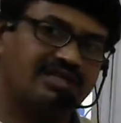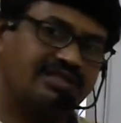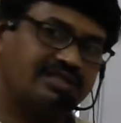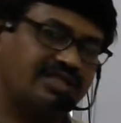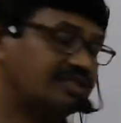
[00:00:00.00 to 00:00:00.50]

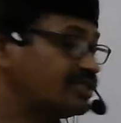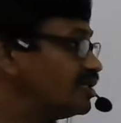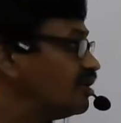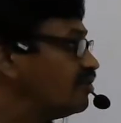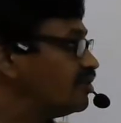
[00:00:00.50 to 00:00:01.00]
Then,
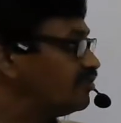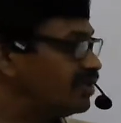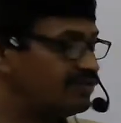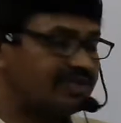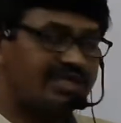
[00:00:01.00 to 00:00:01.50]

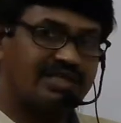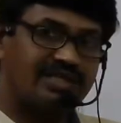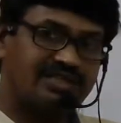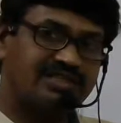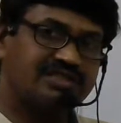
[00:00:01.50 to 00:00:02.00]
whenever
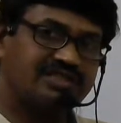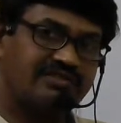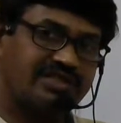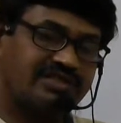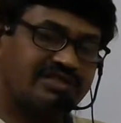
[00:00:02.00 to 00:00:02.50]
energy is
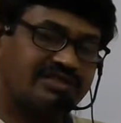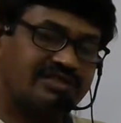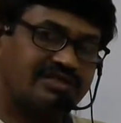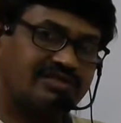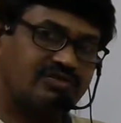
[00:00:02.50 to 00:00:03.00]
given
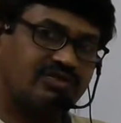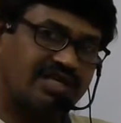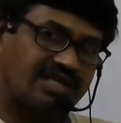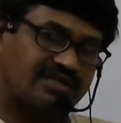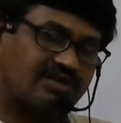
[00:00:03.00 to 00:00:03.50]
to the
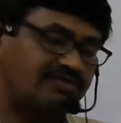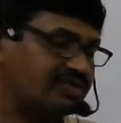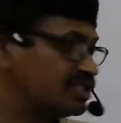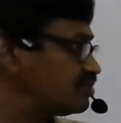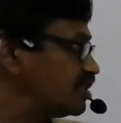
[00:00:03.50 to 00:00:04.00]
electron which
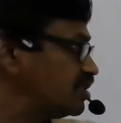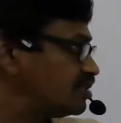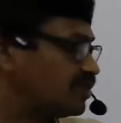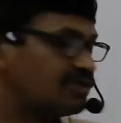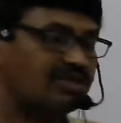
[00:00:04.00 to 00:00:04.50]
is in these
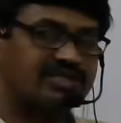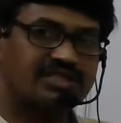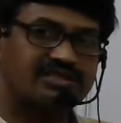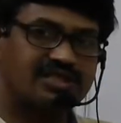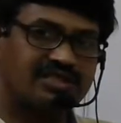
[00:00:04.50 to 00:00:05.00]
particular
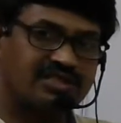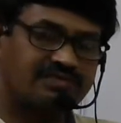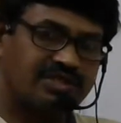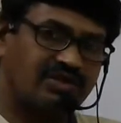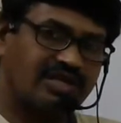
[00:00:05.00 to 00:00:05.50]
shells or these
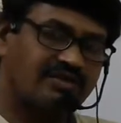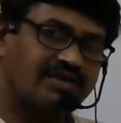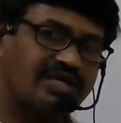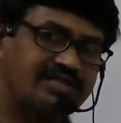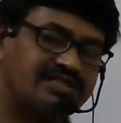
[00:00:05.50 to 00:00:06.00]
particular
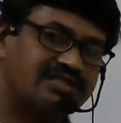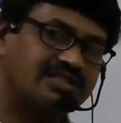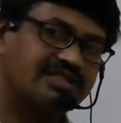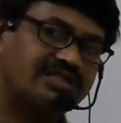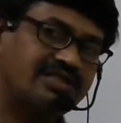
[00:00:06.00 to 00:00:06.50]
orbitals,
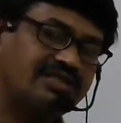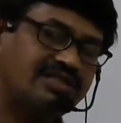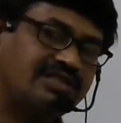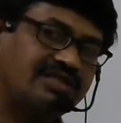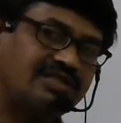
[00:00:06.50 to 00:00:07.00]
then
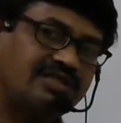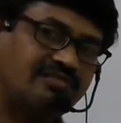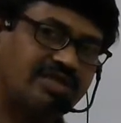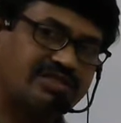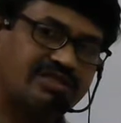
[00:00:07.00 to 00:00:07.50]

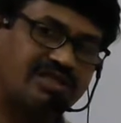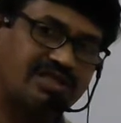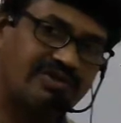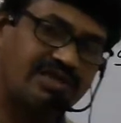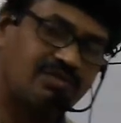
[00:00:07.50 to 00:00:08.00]
based on the
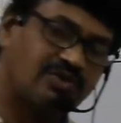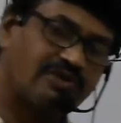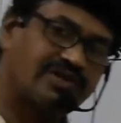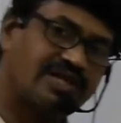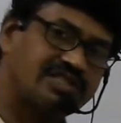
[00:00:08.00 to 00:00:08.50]
given amount
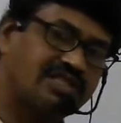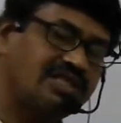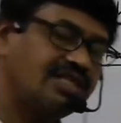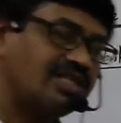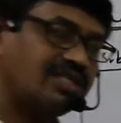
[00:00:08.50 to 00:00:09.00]
of
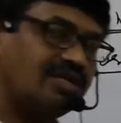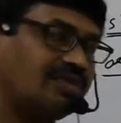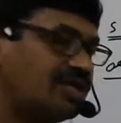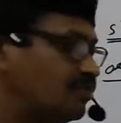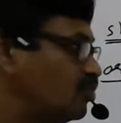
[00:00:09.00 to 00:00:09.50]
energy, they
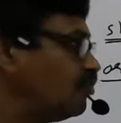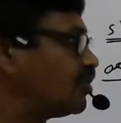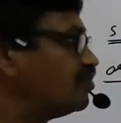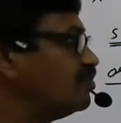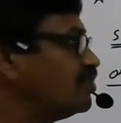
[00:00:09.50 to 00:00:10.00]
may move
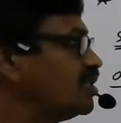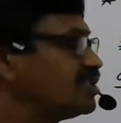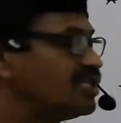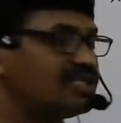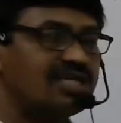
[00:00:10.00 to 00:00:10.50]
from this
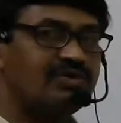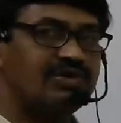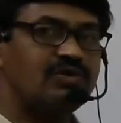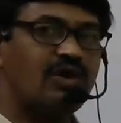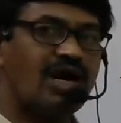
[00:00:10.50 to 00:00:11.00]
energy level
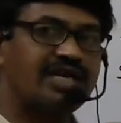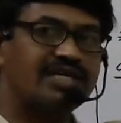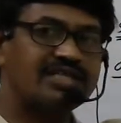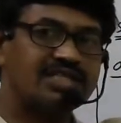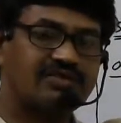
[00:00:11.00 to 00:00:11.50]
to higher
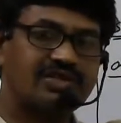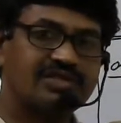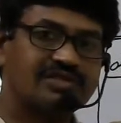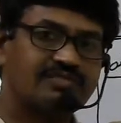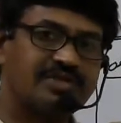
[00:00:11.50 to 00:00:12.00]
energy
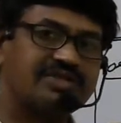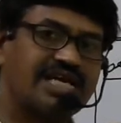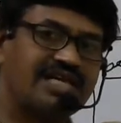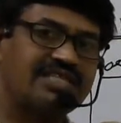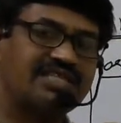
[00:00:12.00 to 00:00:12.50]
levels. Means
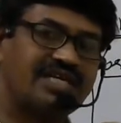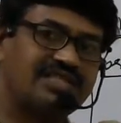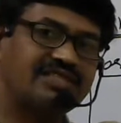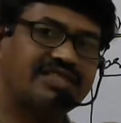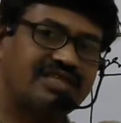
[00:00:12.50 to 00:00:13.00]
8th,
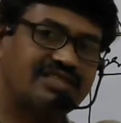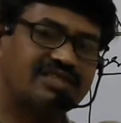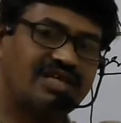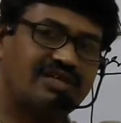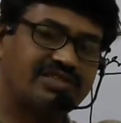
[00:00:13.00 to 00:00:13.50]
9th, 10th,
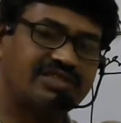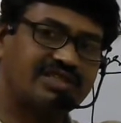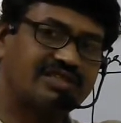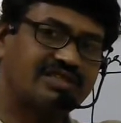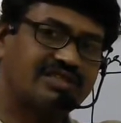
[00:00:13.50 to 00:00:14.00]
11th.